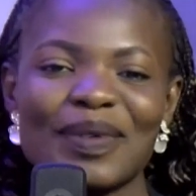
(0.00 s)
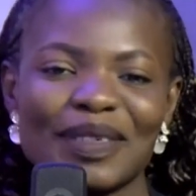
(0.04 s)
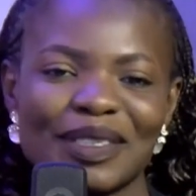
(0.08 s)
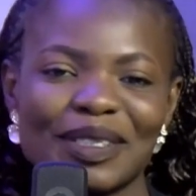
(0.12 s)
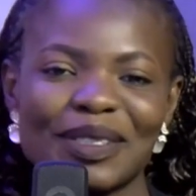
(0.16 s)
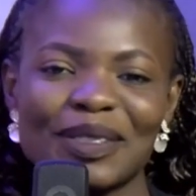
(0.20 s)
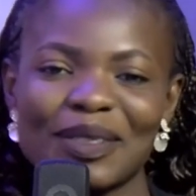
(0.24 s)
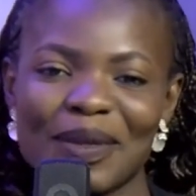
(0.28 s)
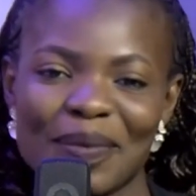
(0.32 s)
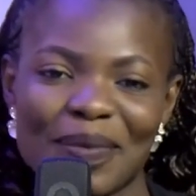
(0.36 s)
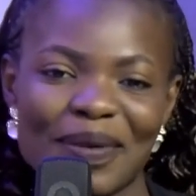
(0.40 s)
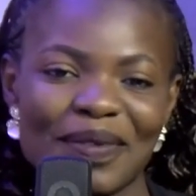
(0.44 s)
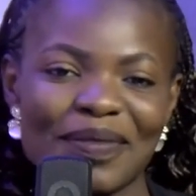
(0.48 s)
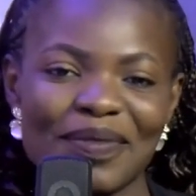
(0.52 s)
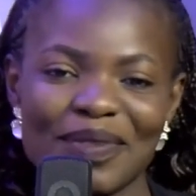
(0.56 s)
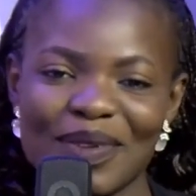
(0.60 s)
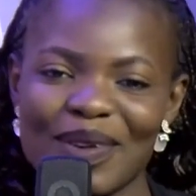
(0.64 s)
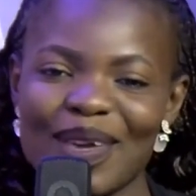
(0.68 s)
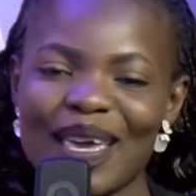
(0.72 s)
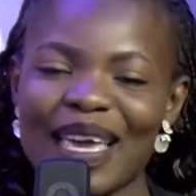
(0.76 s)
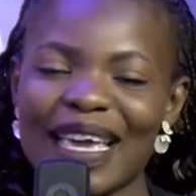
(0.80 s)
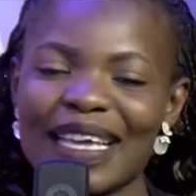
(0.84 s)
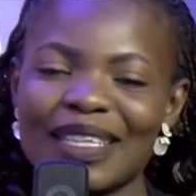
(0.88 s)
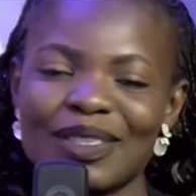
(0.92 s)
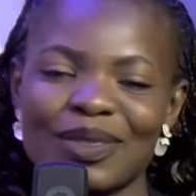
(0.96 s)
much some of
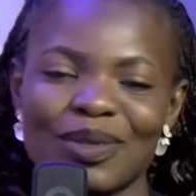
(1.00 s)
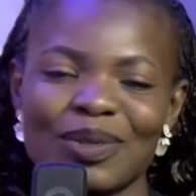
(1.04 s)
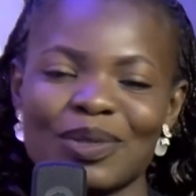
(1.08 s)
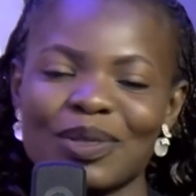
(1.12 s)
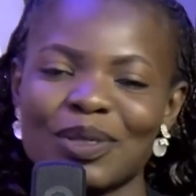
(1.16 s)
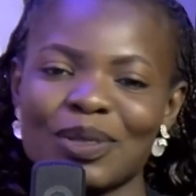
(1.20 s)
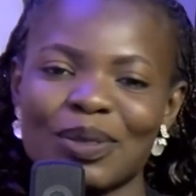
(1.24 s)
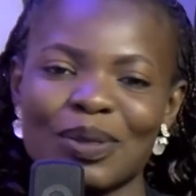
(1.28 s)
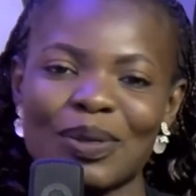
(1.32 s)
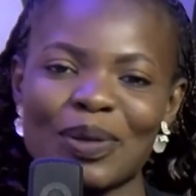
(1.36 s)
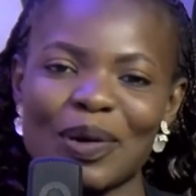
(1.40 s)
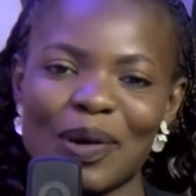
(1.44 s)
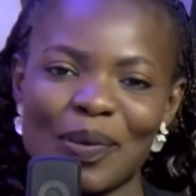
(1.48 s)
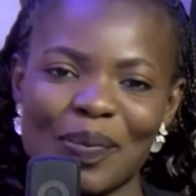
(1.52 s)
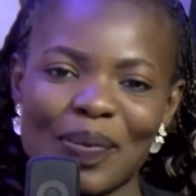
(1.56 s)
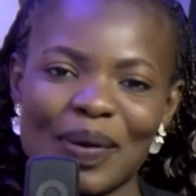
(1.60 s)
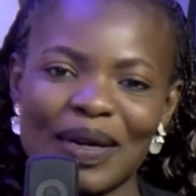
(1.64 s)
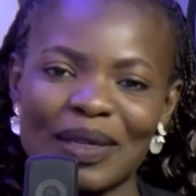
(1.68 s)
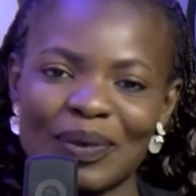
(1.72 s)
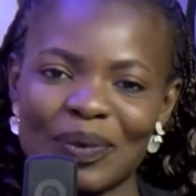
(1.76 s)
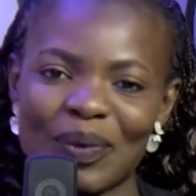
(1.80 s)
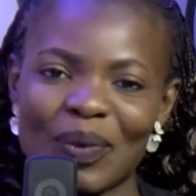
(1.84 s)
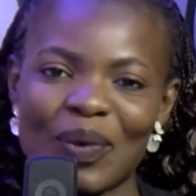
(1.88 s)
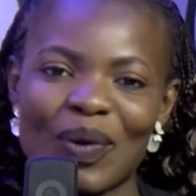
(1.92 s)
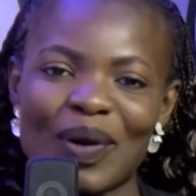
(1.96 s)
you hate to show up
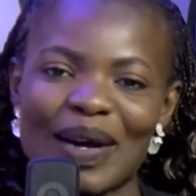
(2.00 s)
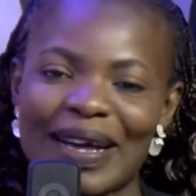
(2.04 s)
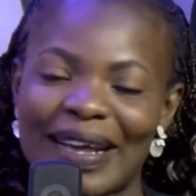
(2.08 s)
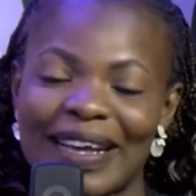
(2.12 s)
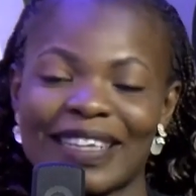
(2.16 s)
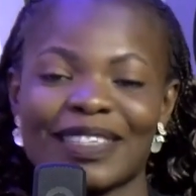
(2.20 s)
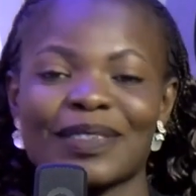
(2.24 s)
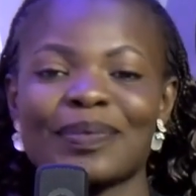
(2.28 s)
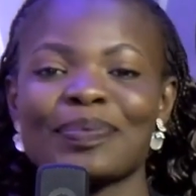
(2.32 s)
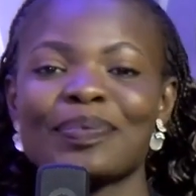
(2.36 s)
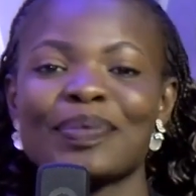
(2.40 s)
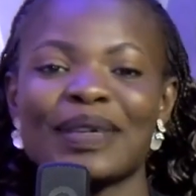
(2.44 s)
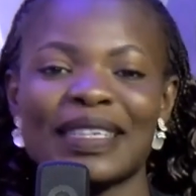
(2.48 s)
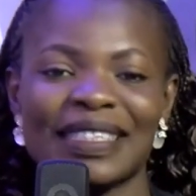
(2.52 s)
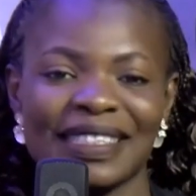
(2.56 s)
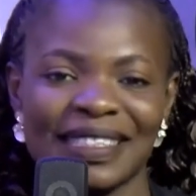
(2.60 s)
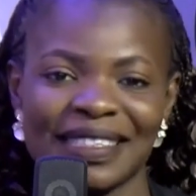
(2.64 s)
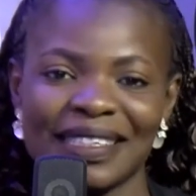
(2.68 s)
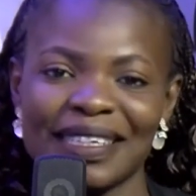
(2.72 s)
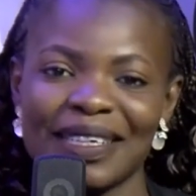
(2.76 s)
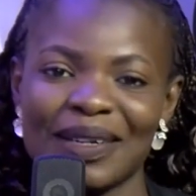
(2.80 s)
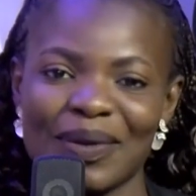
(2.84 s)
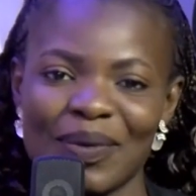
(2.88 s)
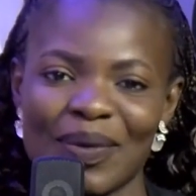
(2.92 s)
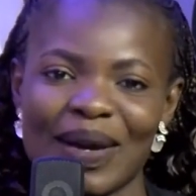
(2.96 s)
at work,
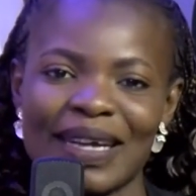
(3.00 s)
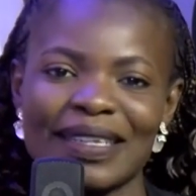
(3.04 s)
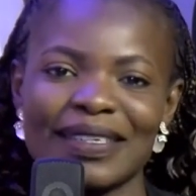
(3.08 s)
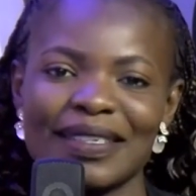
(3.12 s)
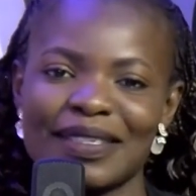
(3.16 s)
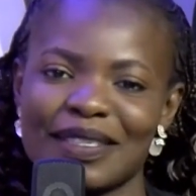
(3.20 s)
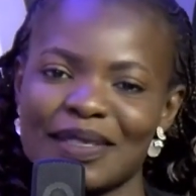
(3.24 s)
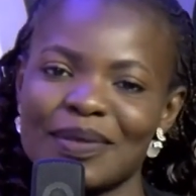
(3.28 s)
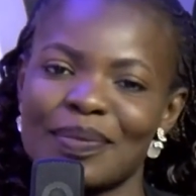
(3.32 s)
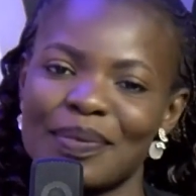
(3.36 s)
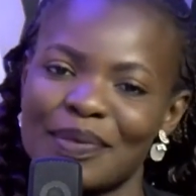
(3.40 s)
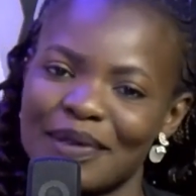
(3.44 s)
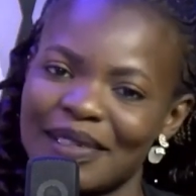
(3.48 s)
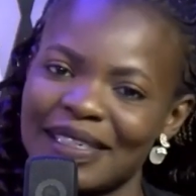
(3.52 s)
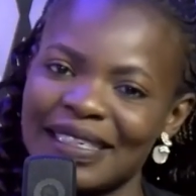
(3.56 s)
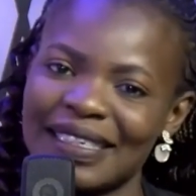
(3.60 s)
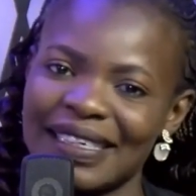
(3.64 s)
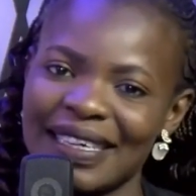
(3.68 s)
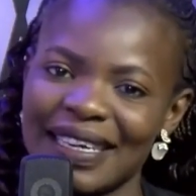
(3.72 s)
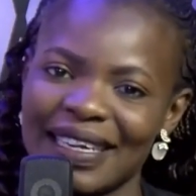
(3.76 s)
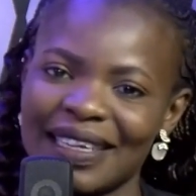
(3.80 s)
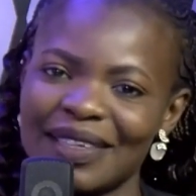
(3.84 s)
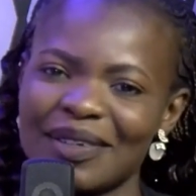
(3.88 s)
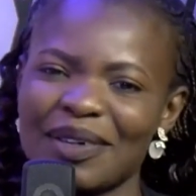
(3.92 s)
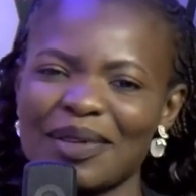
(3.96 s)
especially when it's
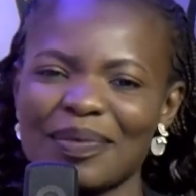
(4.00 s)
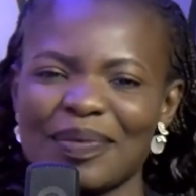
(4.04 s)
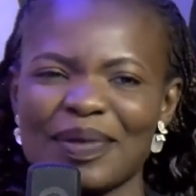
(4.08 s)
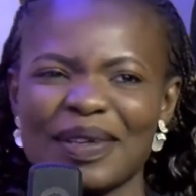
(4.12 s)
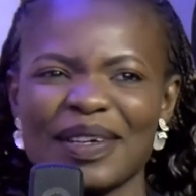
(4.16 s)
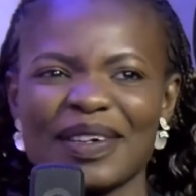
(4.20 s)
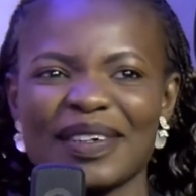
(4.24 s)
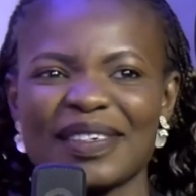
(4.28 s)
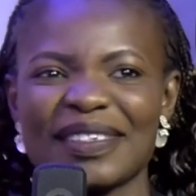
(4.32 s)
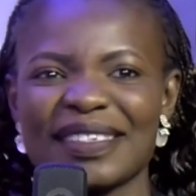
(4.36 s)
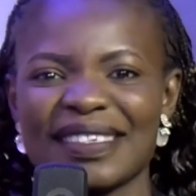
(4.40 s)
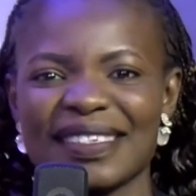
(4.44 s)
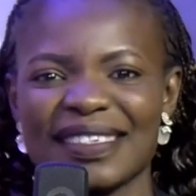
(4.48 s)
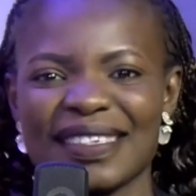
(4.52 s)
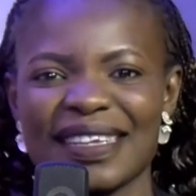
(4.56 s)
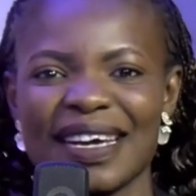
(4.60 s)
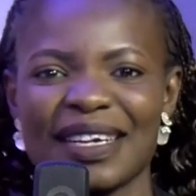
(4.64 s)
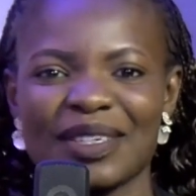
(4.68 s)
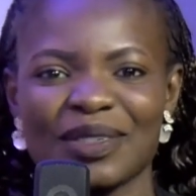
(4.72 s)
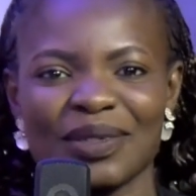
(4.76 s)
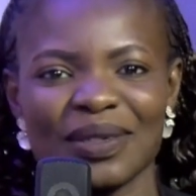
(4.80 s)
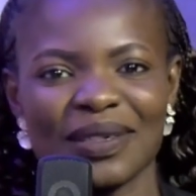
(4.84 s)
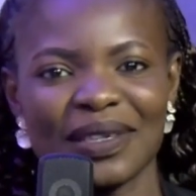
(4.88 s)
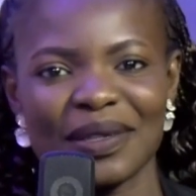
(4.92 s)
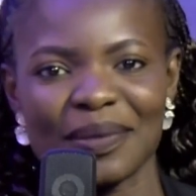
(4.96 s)
Monday, not because it's
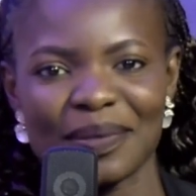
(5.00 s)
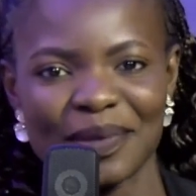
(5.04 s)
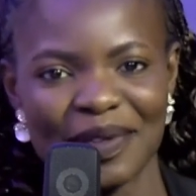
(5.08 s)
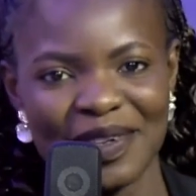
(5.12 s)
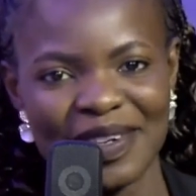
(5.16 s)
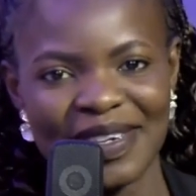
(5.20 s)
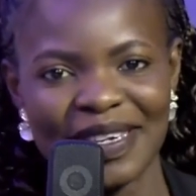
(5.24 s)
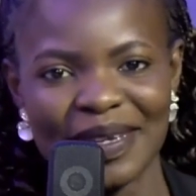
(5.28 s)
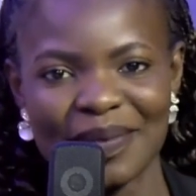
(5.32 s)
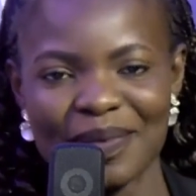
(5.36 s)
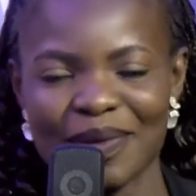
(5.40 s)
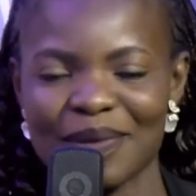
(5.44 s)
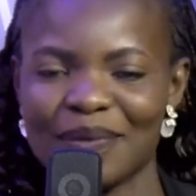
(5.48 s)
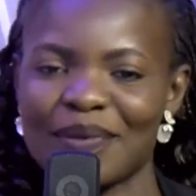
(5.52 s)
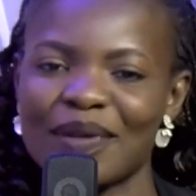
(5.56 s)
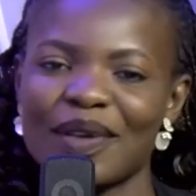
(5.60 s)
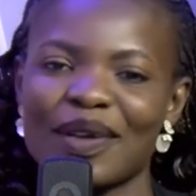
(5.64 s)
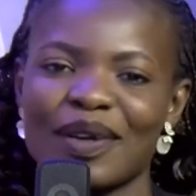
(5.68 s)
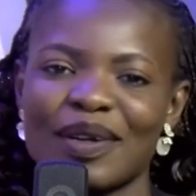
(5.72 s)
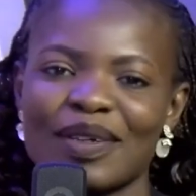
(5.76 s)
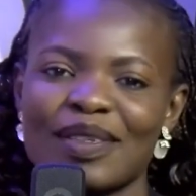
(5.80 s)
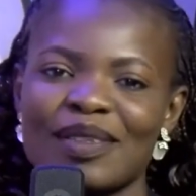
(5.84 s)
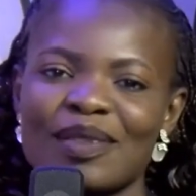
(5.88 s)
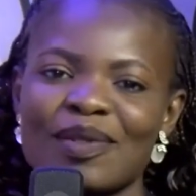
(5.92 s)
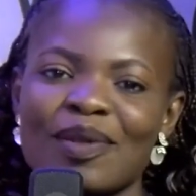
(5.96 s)
actually Monday, but
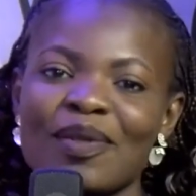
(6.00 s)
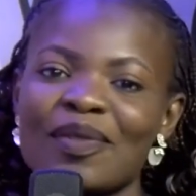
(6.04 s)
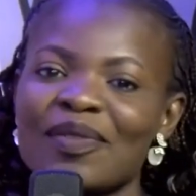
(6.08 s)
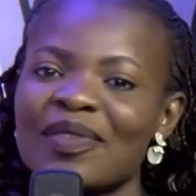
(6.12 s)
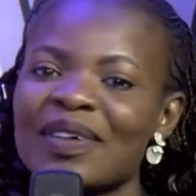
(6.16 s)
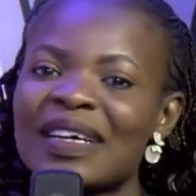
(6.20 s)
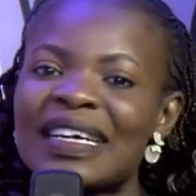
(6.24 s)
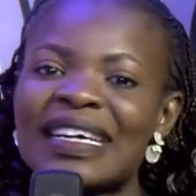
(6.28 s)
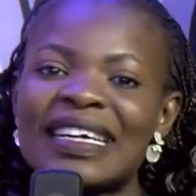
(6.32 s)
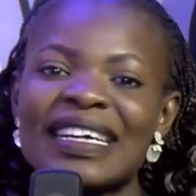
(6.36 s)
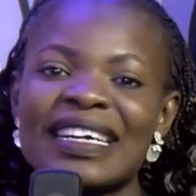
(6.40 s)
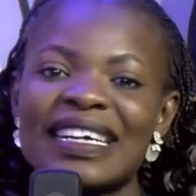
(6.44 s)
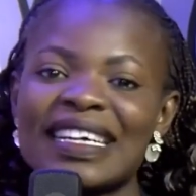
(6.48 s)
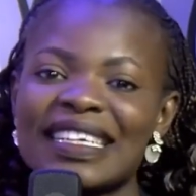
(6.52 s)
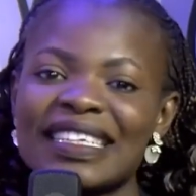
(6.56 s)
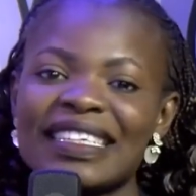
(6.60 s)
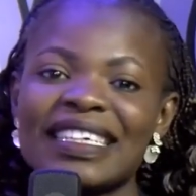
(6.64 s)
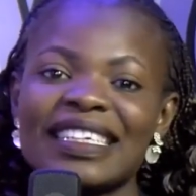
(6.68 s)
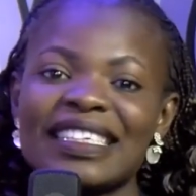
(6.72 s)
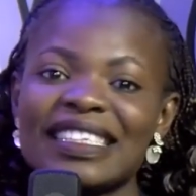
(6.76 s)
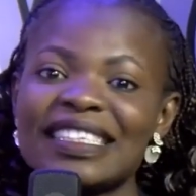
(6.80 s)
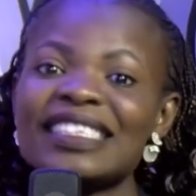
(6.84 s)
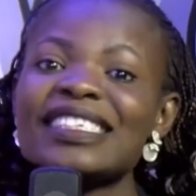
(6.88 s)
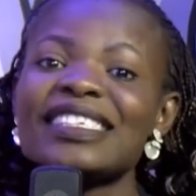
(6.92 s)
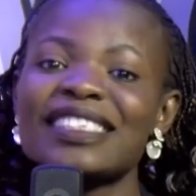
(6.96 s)
because of
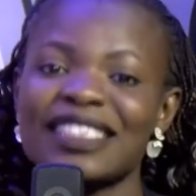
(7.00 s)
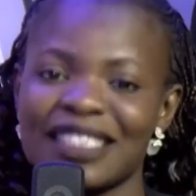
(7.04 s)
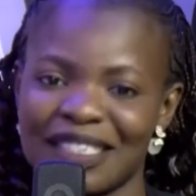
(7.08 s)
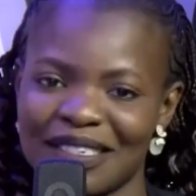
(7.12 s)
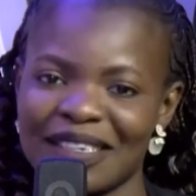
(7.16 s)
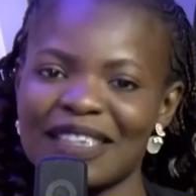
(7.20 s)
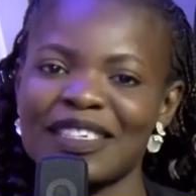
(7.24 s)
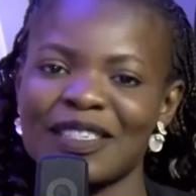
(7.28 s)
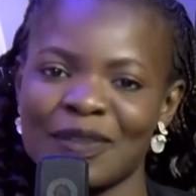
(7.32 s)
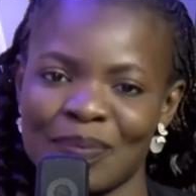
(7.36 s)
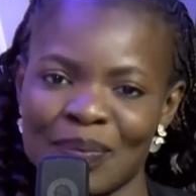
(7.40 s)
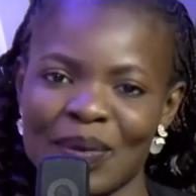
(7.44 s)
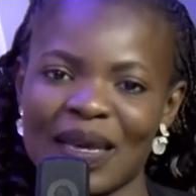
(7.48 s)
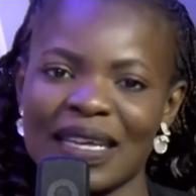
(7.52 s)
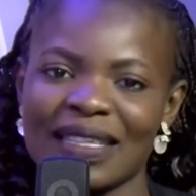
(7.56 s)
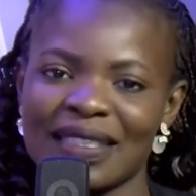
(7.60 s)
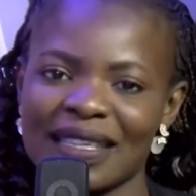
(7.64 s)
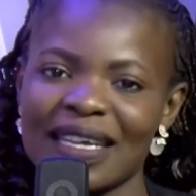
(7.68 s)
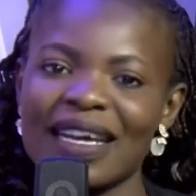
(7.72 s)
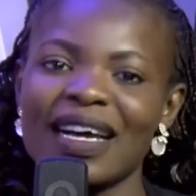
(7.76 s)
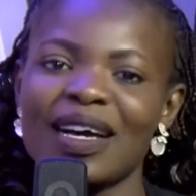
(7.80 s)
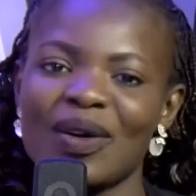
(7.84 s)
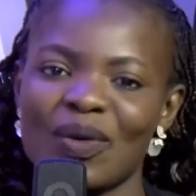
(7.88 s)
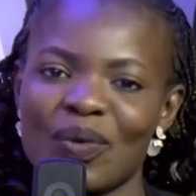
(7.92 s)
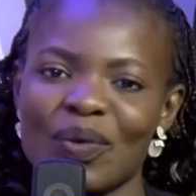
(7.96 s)
the disrespect
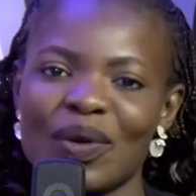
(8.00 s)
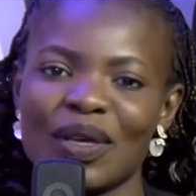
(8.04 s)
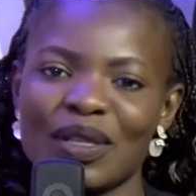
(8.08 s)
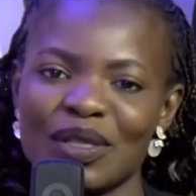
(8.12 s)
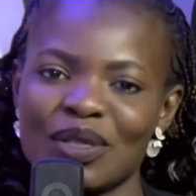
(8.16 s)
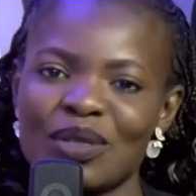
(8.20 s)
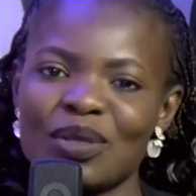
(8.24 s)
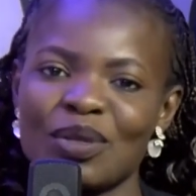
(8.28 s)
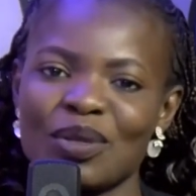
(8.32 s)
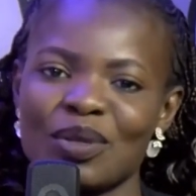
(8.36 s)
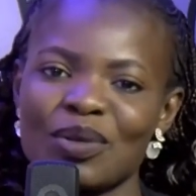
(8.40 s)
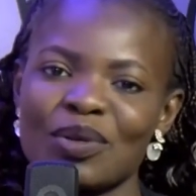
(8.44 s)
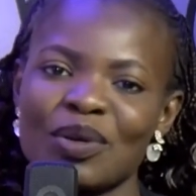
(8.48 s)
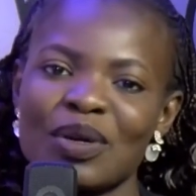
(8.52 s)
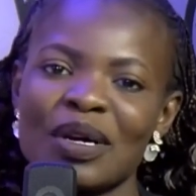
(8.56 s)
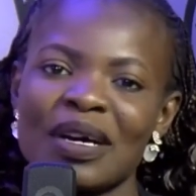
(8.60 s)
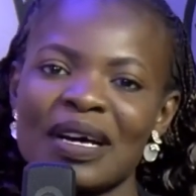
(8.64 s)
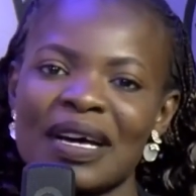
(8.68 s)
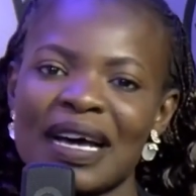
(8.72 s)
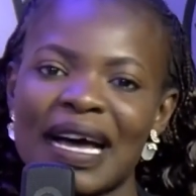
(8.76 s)
that awaits you,